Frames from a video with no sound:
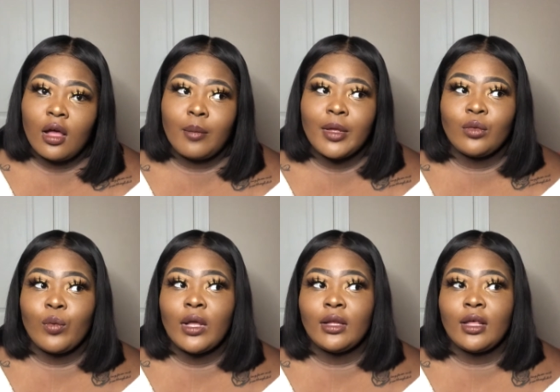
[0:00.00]
as
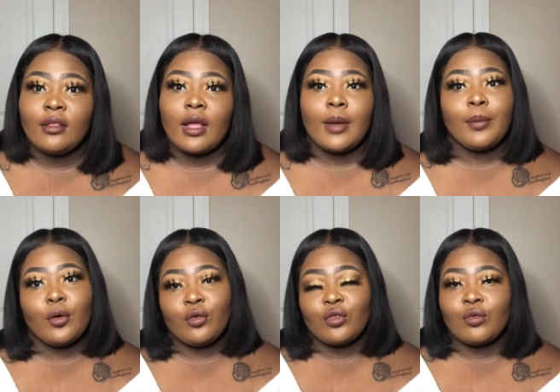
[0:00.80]
well as like
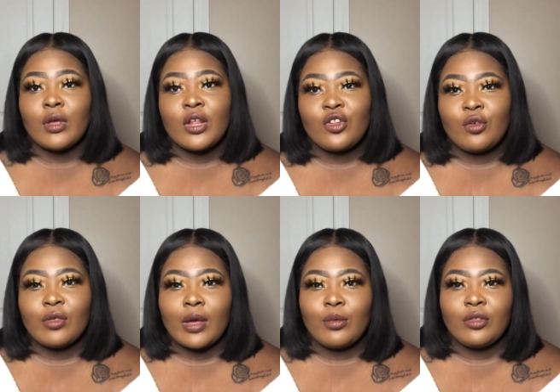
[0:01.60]
personal issues
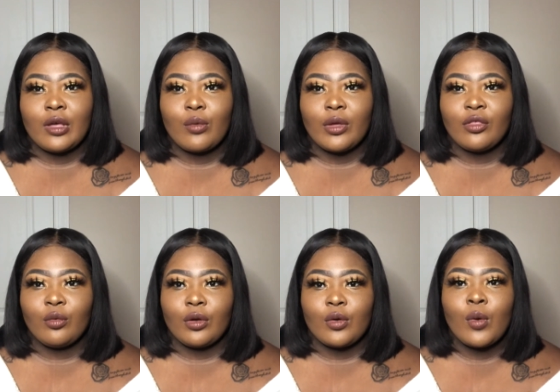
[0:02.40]
I was going
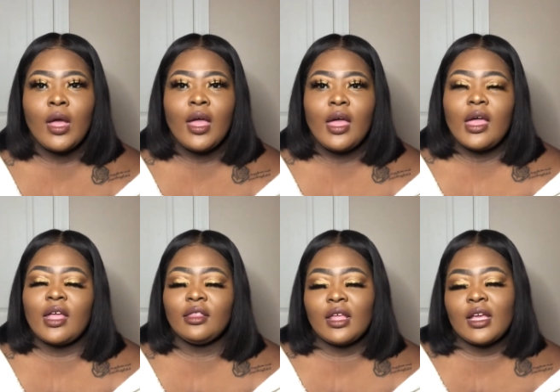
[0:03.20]
through
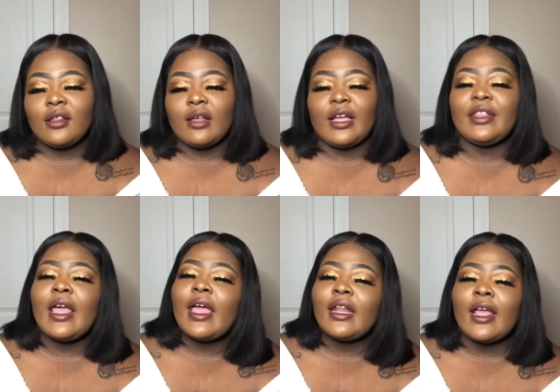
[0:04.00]
and things like
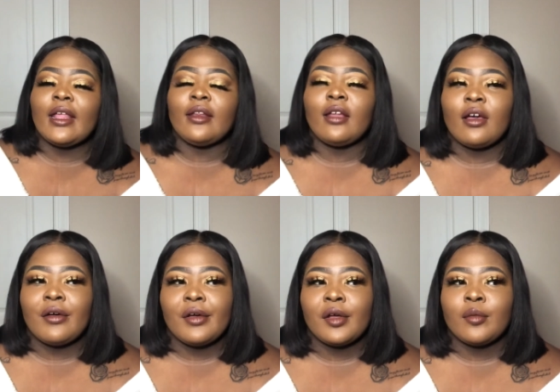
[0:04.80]
that.
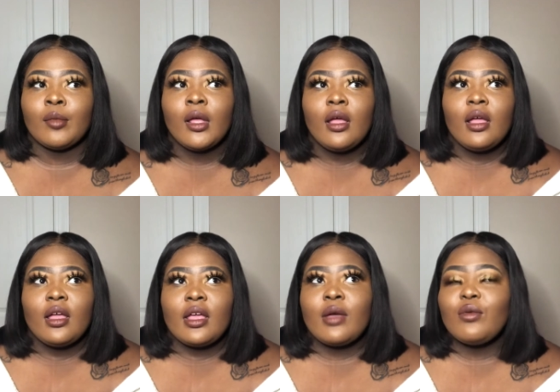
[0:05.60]
And
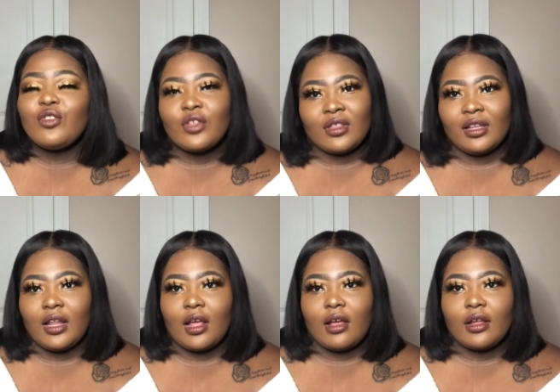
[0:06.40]
it was just a
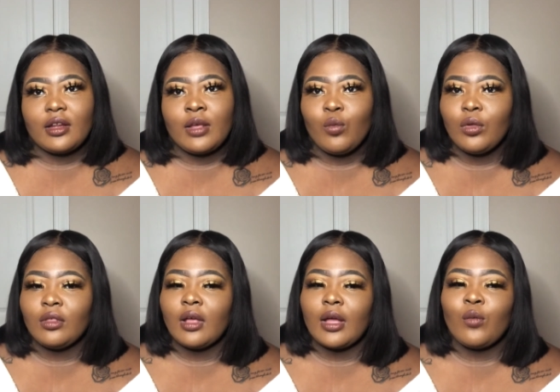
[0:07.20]
lot. It was
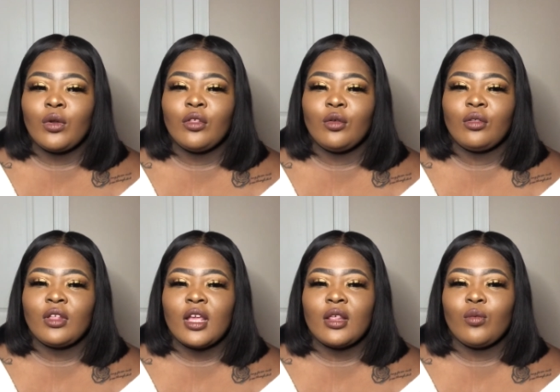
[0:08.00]
like one of those
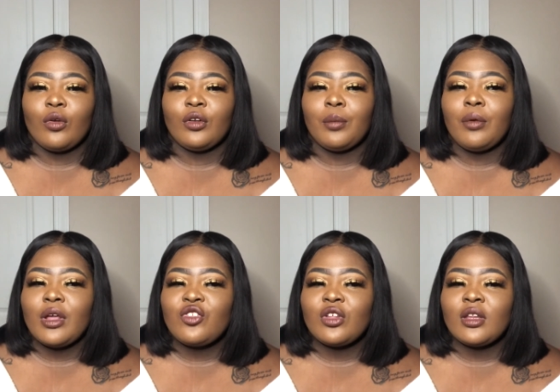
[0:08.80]
things where
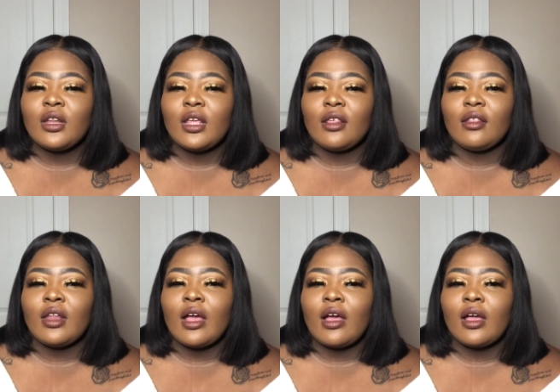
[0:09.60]
depression is
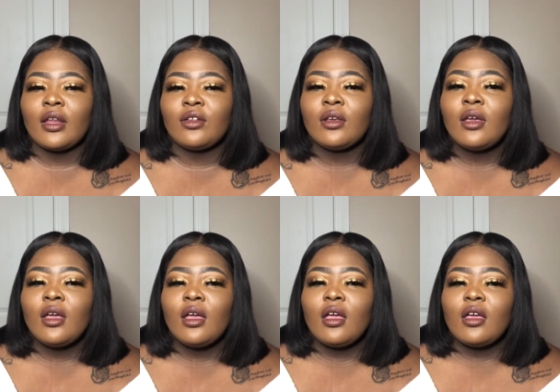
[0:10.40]
not
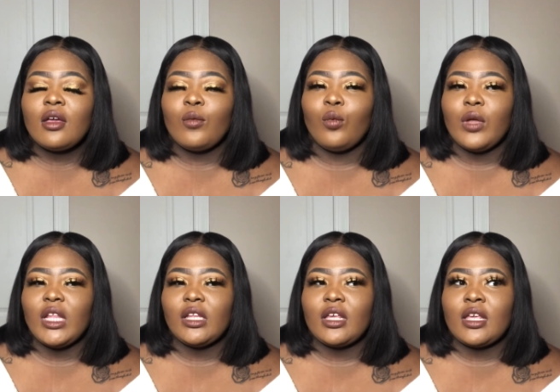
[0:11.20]

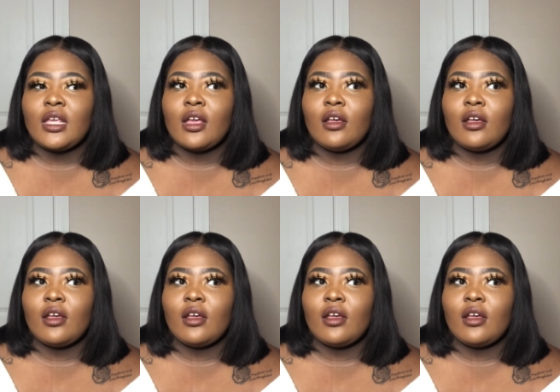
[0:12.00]
really